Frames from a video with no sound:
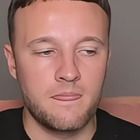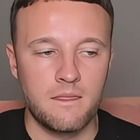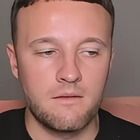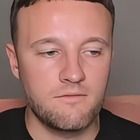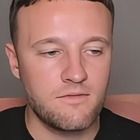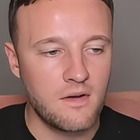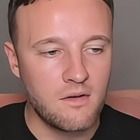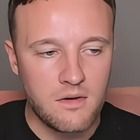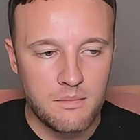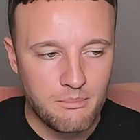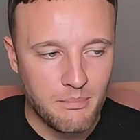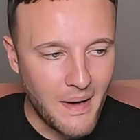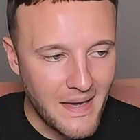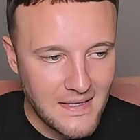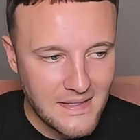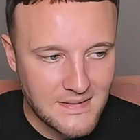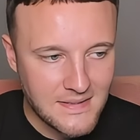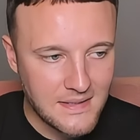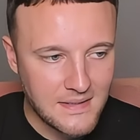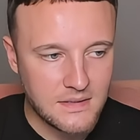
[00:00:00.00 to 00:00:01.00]
The very
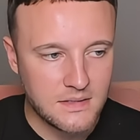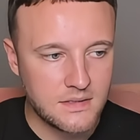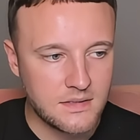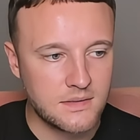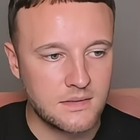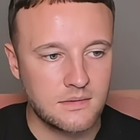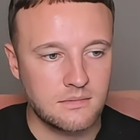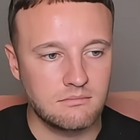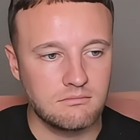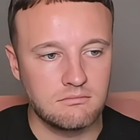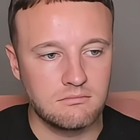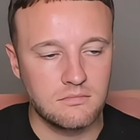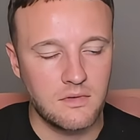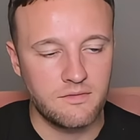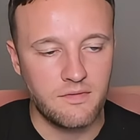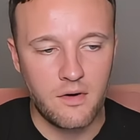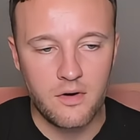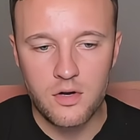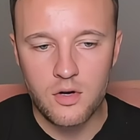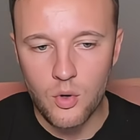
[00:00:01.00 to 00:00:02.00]
basics, the
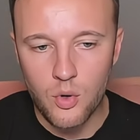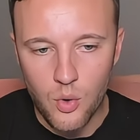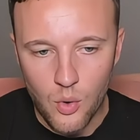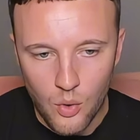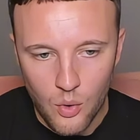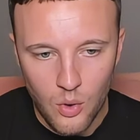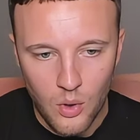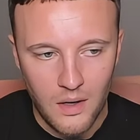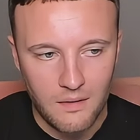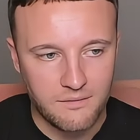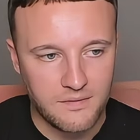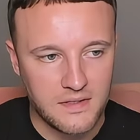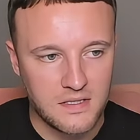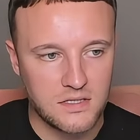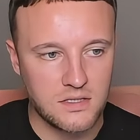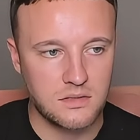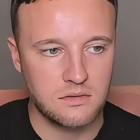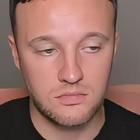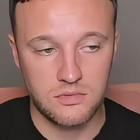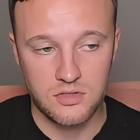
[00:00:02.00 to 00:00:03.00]
very core of
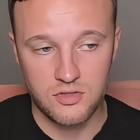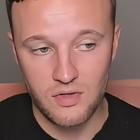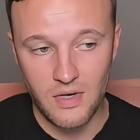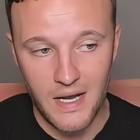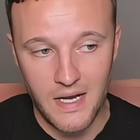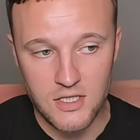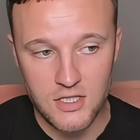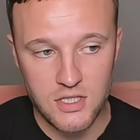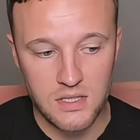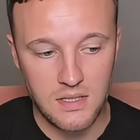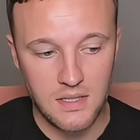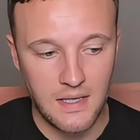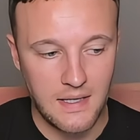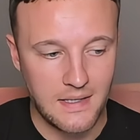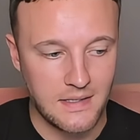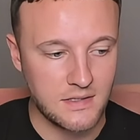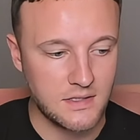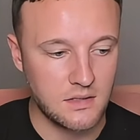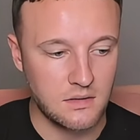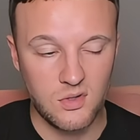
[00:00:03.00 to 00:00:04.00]
this strategy
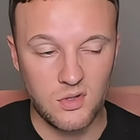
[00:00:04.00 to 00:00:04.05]
is